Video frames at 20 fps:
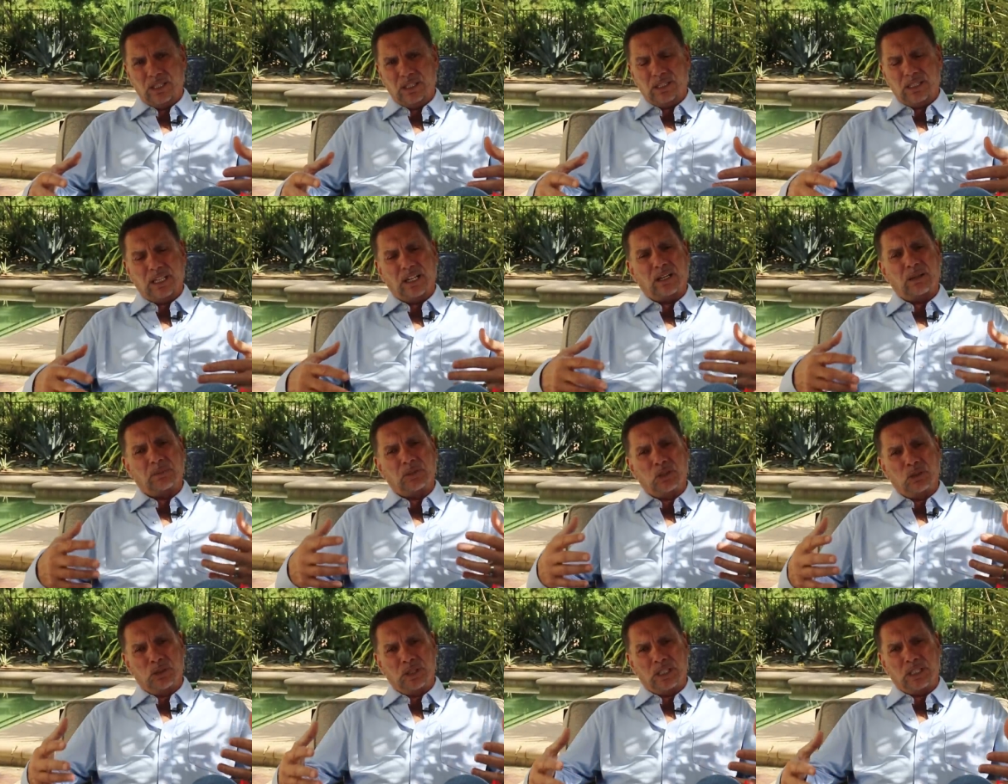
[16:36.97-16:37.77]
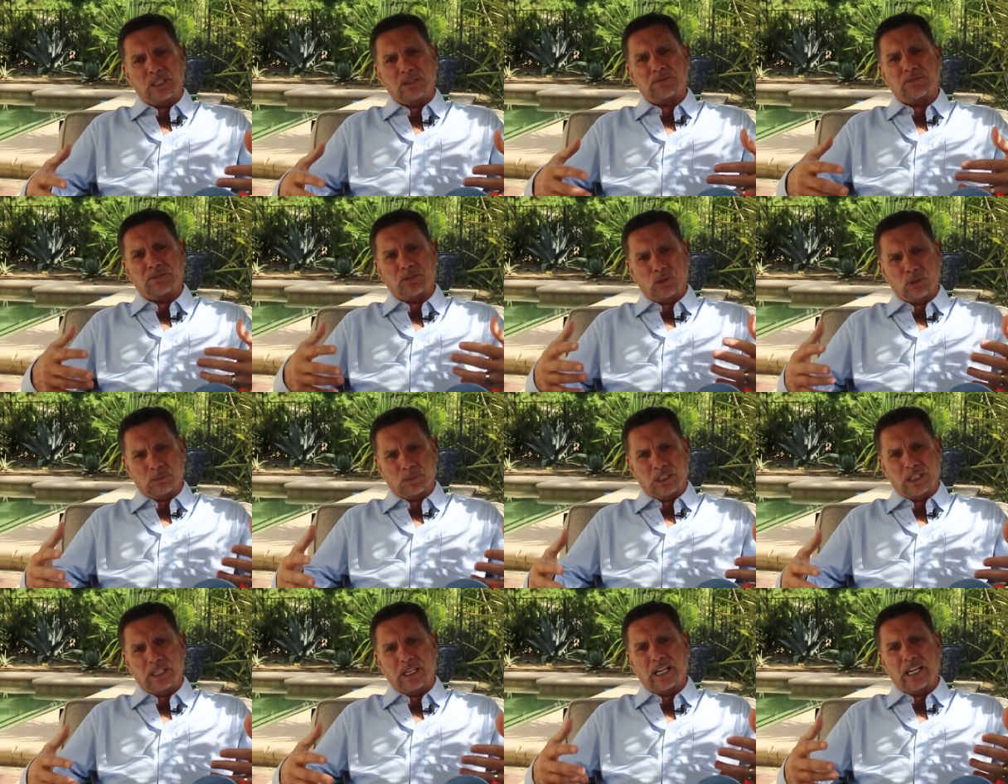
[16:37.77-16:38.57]
Now I'm doing it
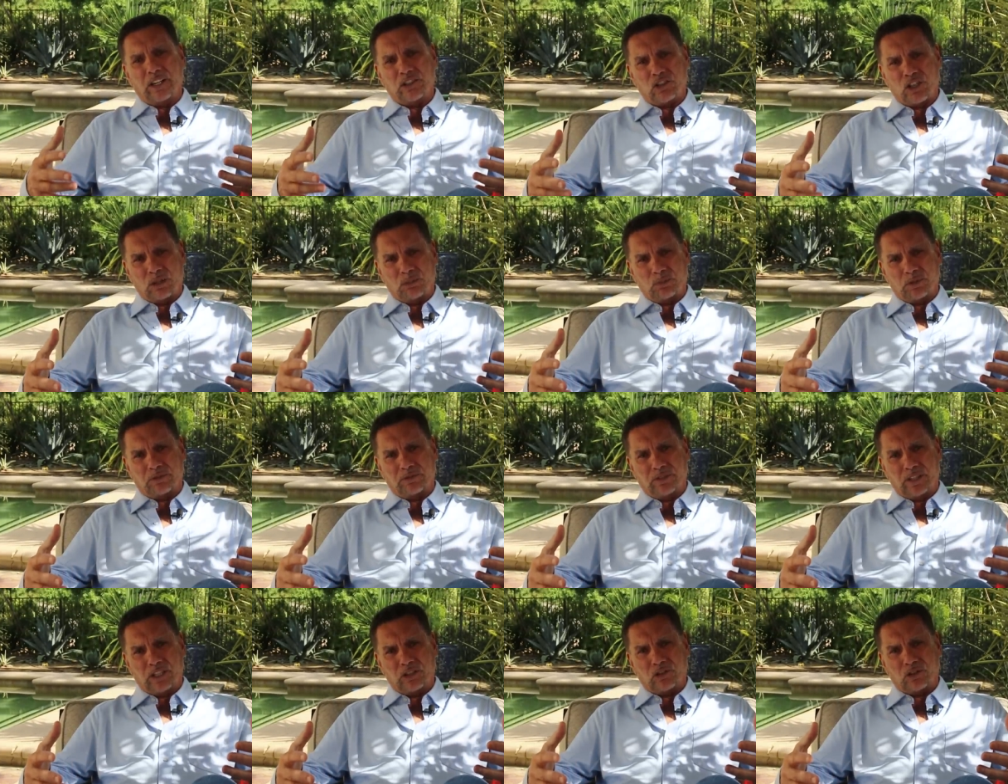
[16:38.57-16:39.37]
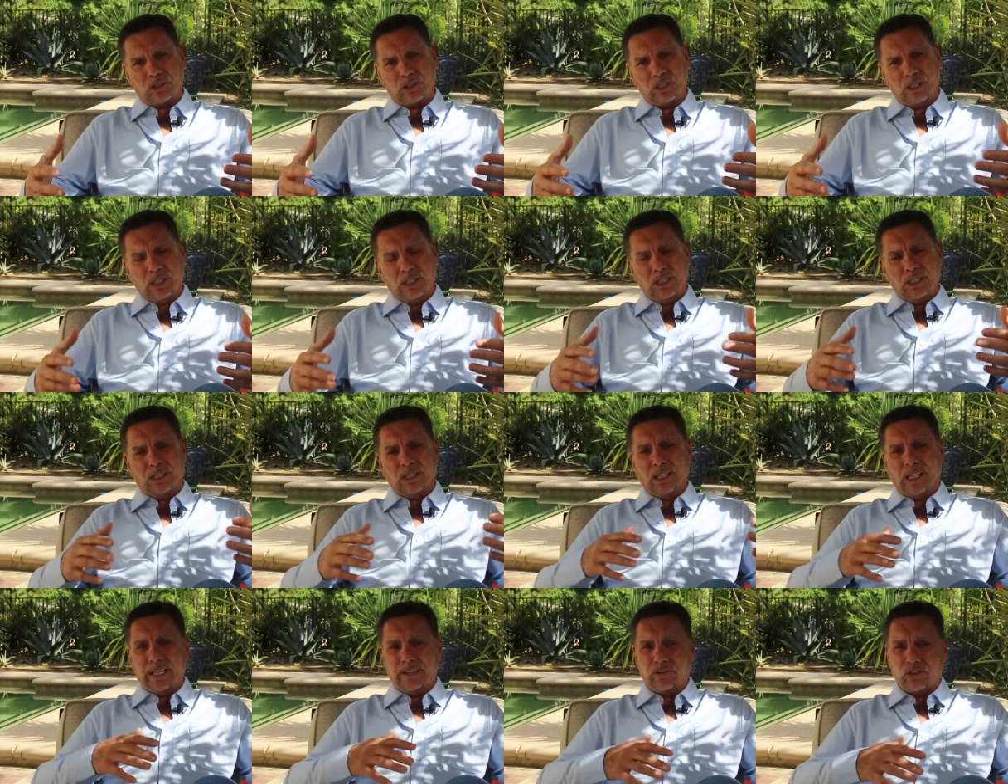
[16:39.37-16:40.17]
formally as a profession
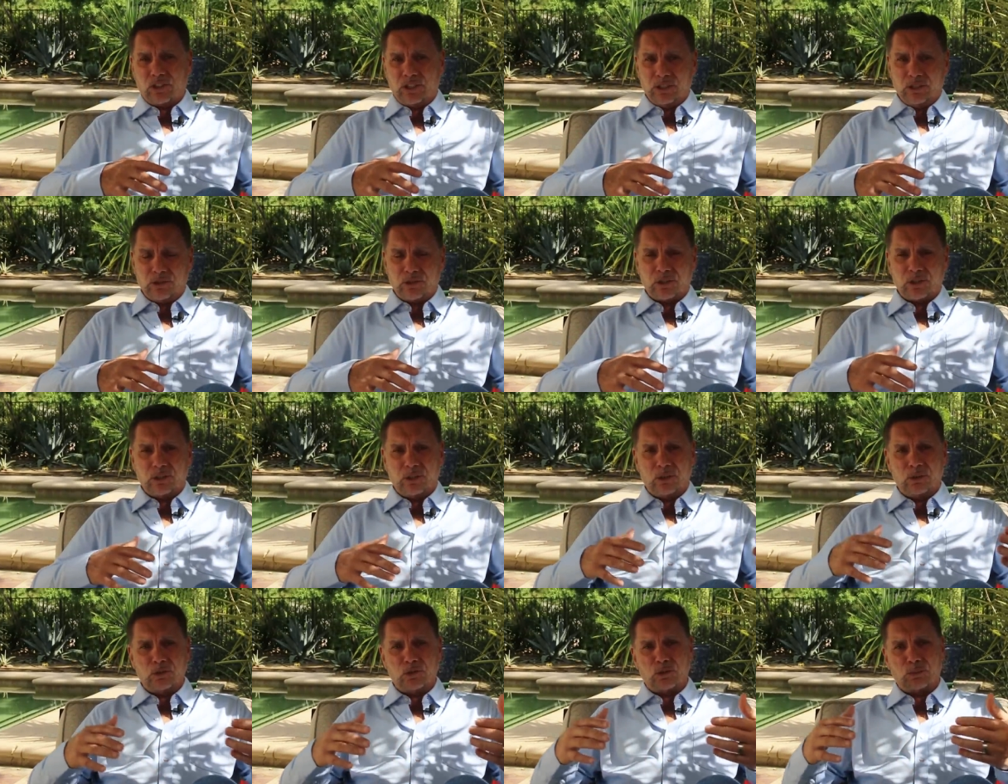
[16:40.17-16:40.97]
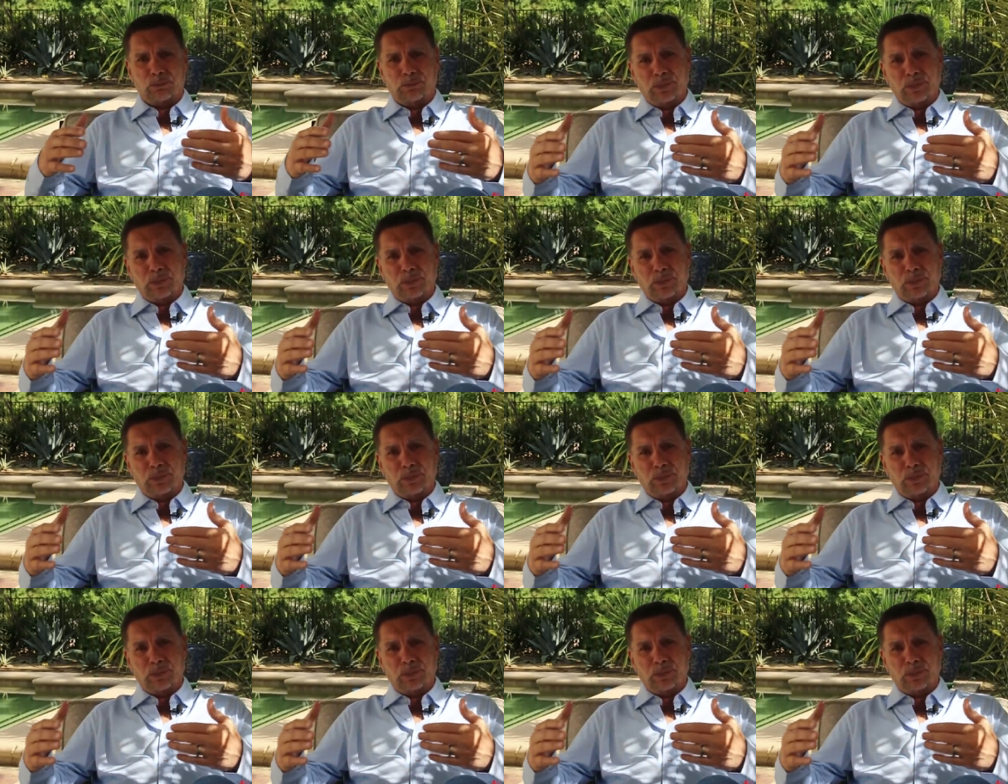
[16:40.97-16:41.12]
life skills coach,